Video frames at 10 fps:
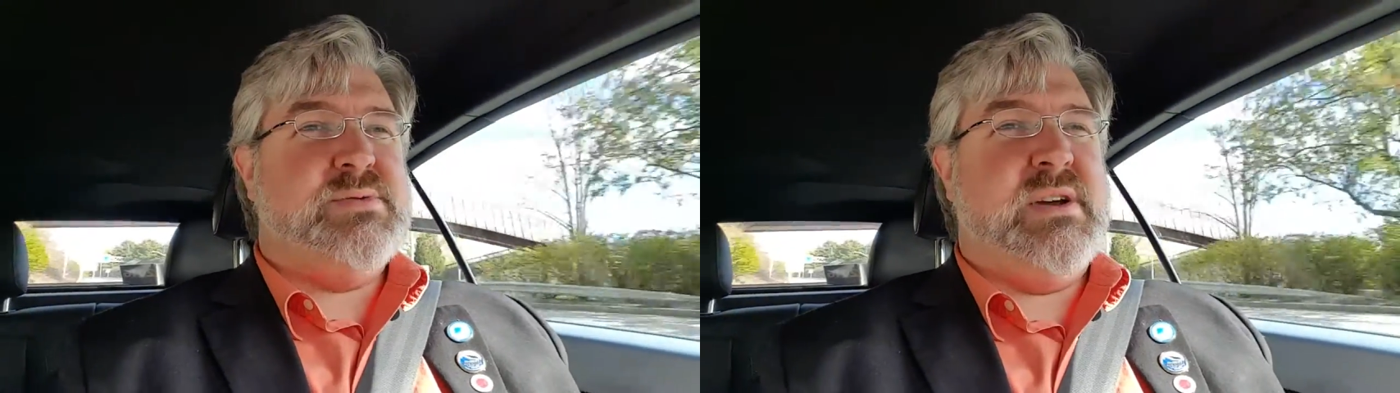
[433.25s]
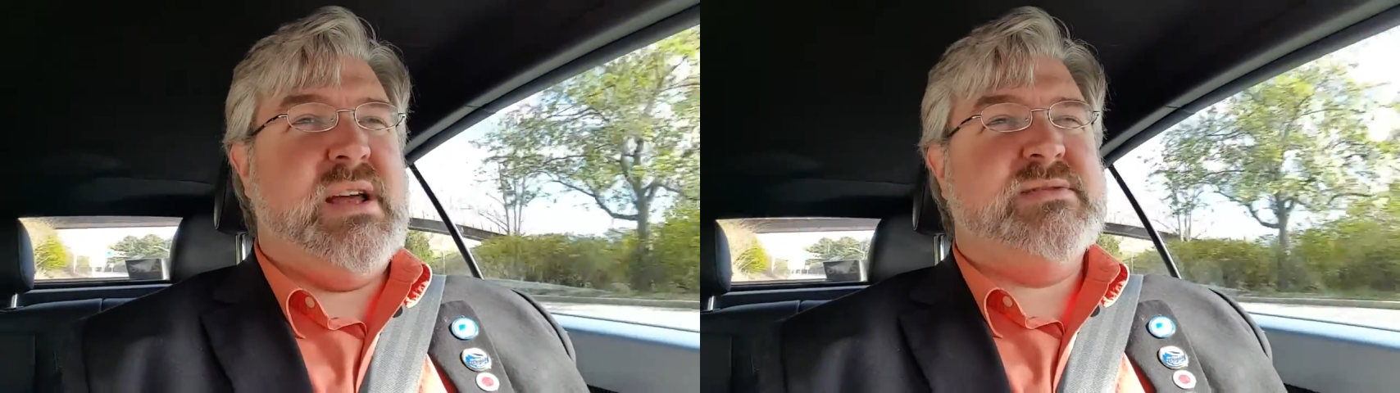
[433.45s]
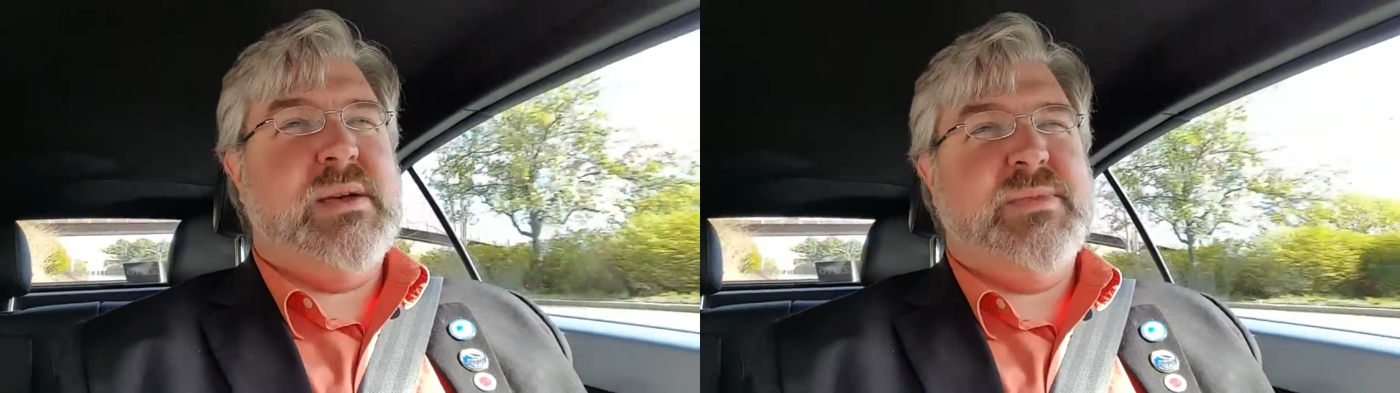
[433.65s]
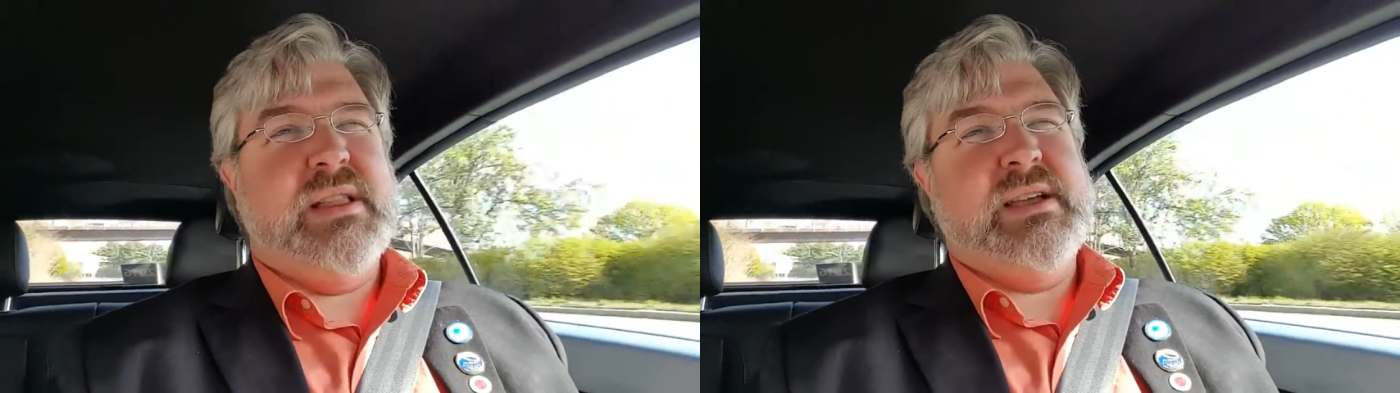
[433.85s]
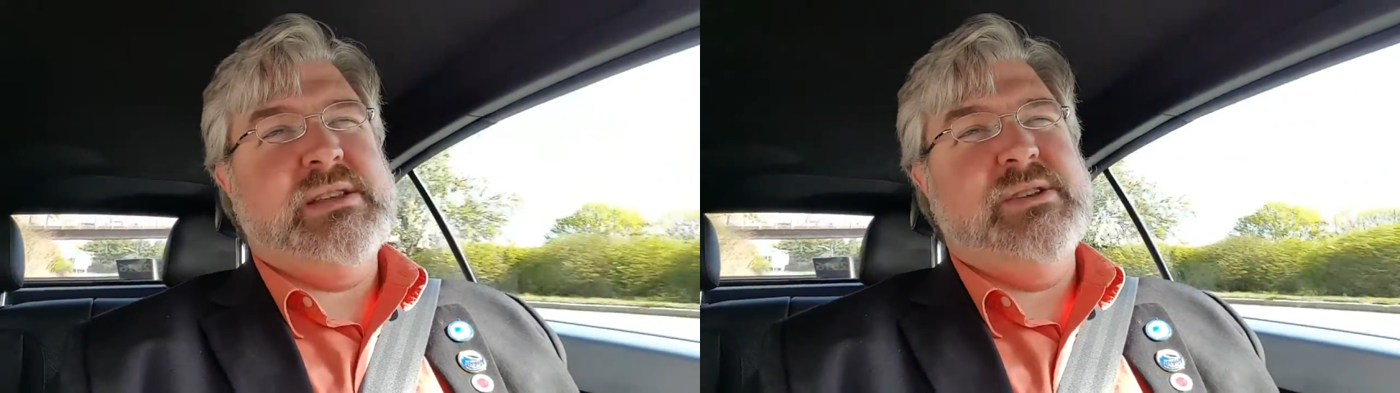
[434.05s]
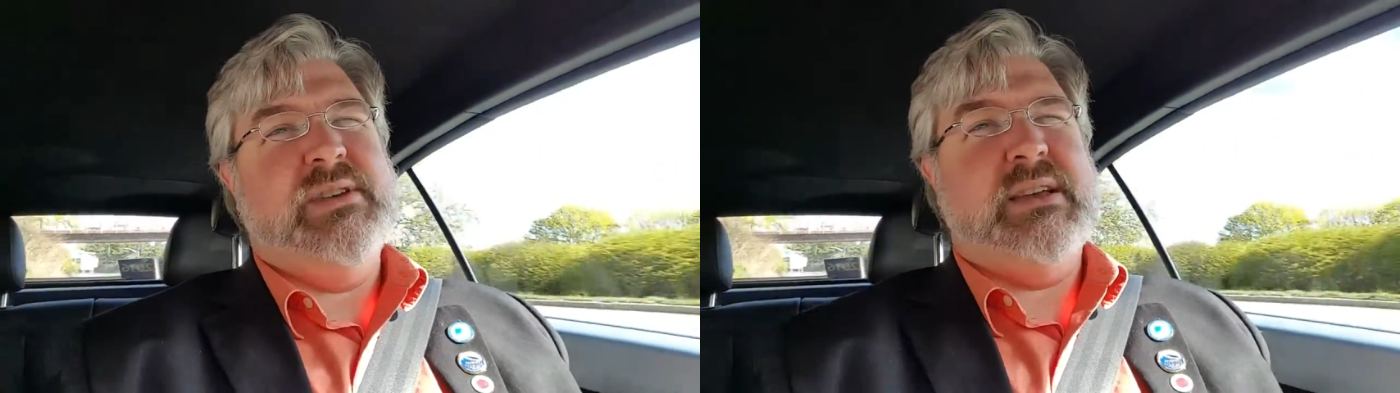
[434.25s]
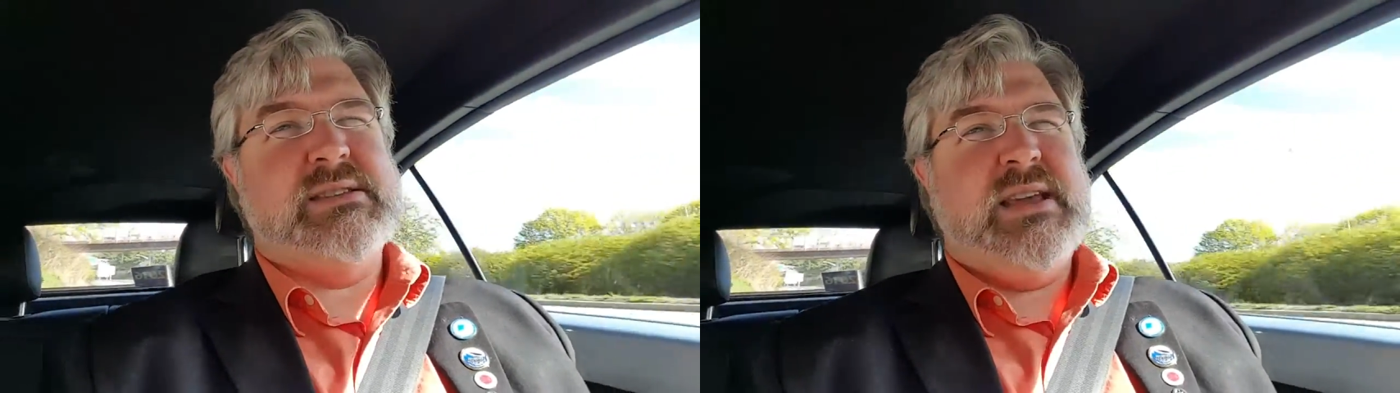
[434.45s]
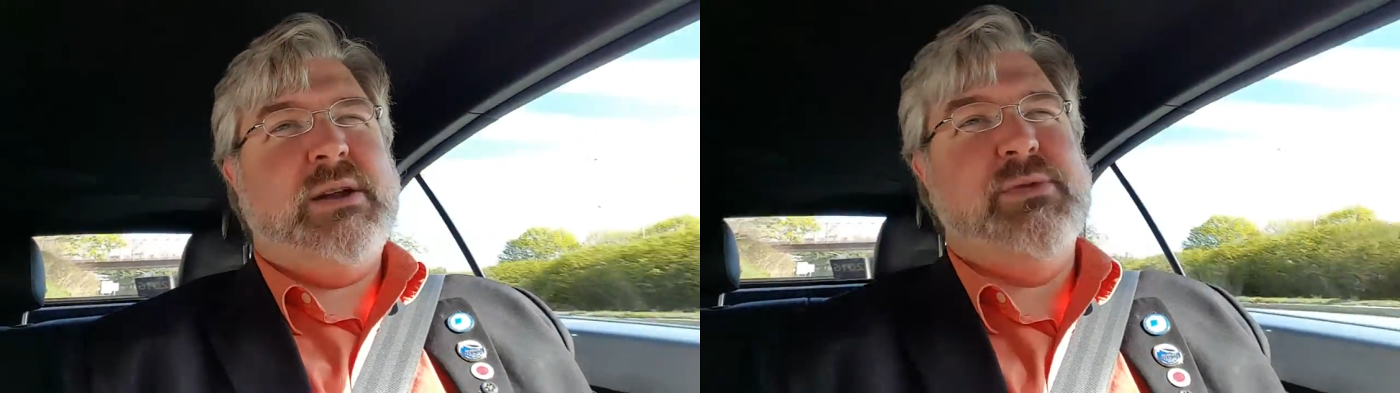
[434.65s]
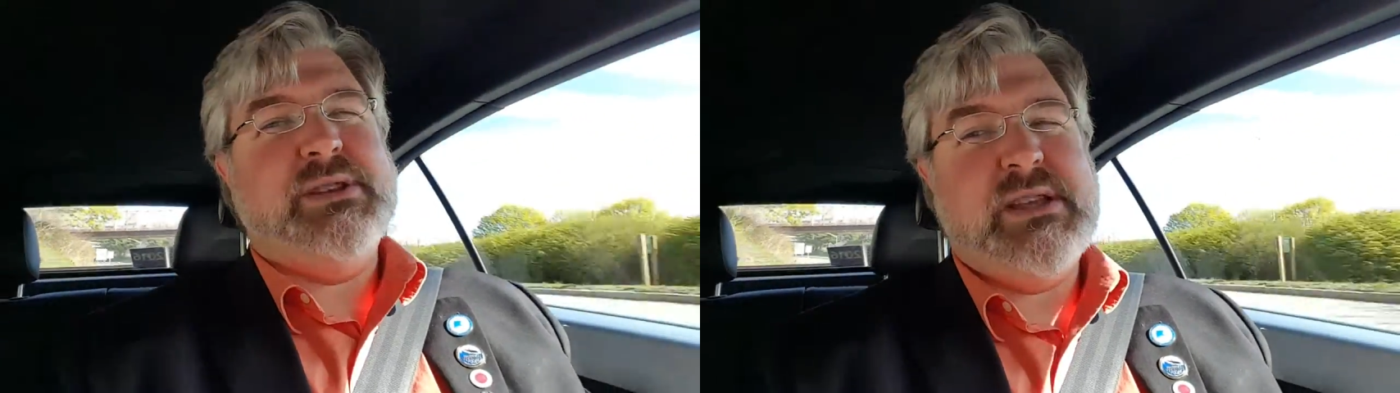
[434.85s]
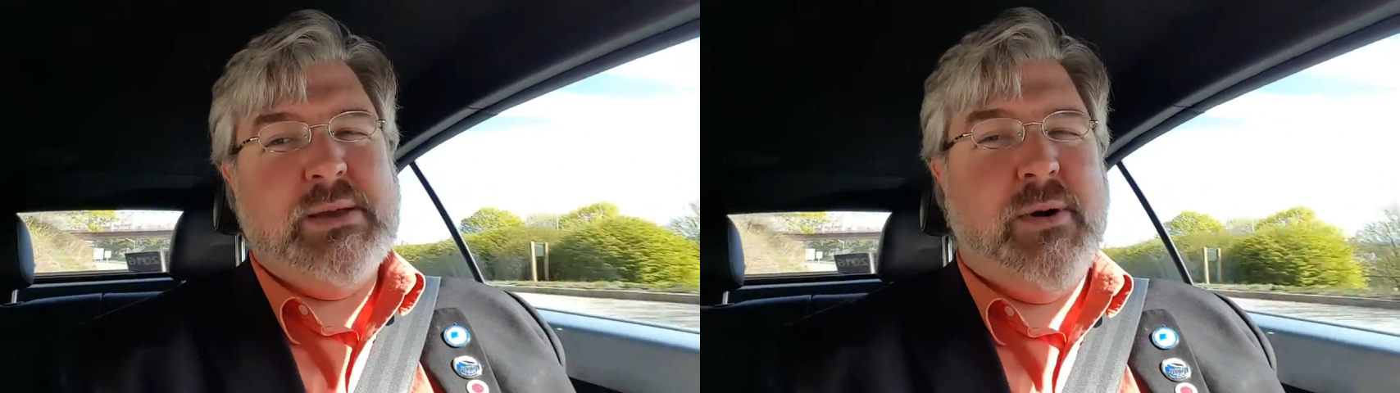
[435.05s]
We're going to have something like in 2010 with the
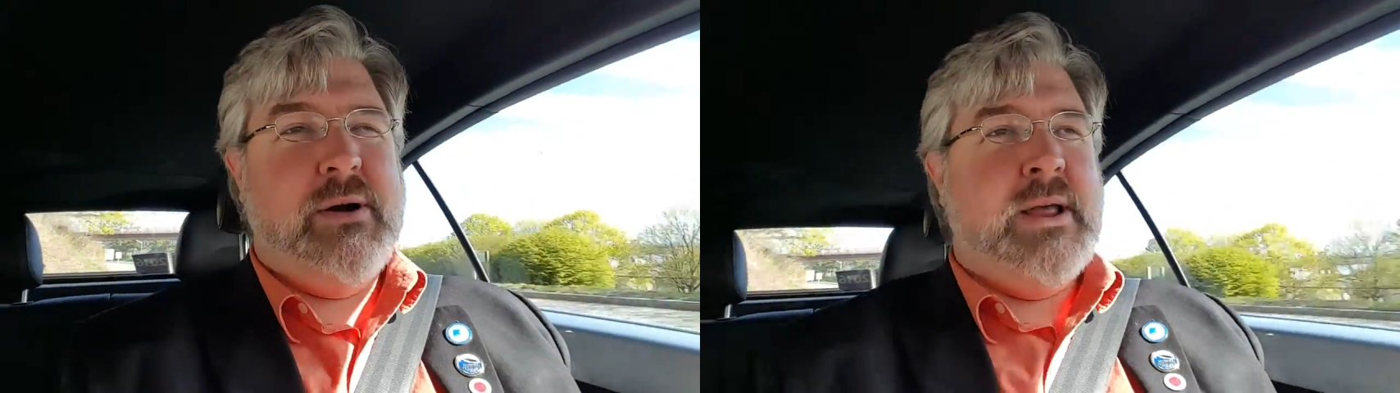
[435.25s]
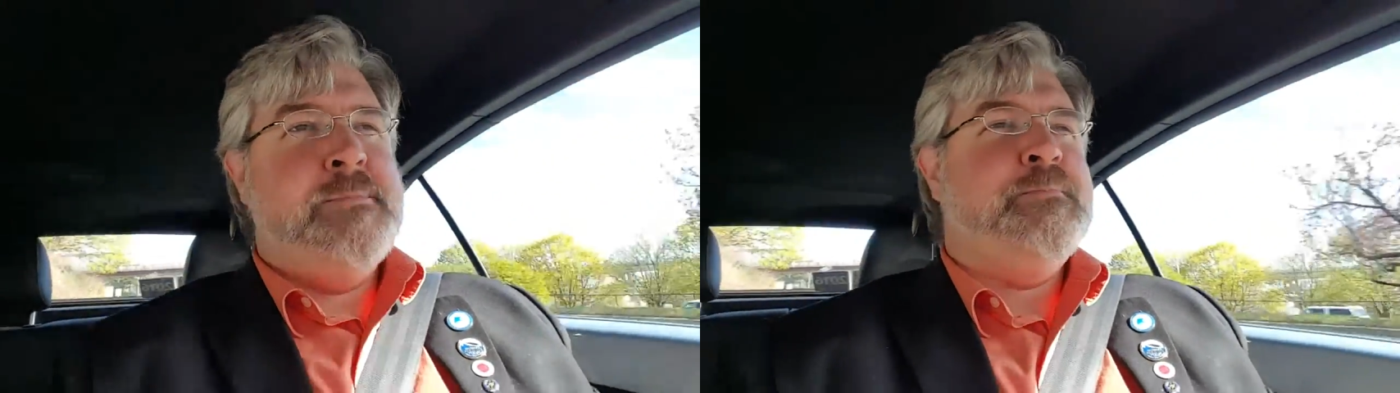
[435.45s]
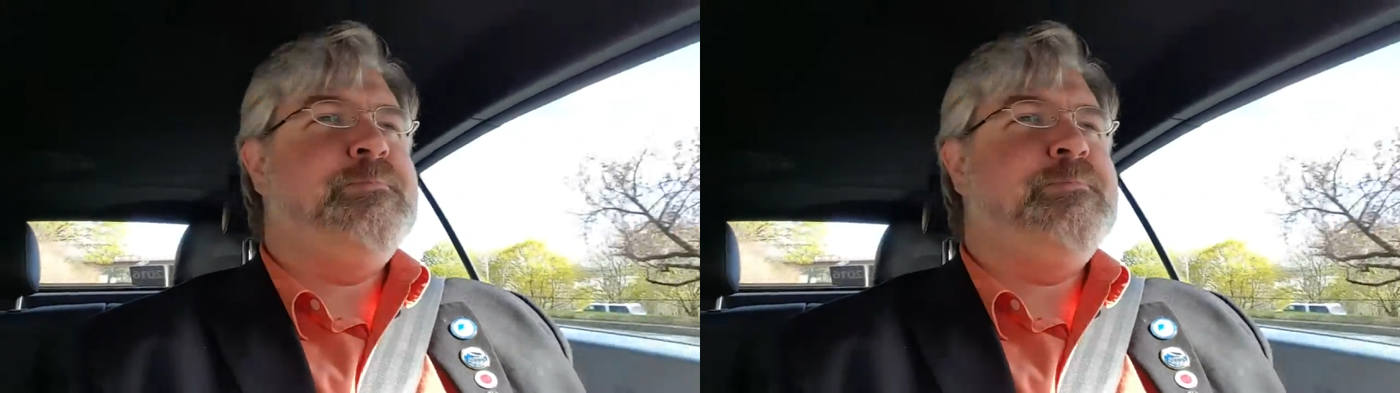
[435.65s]
Tea Party,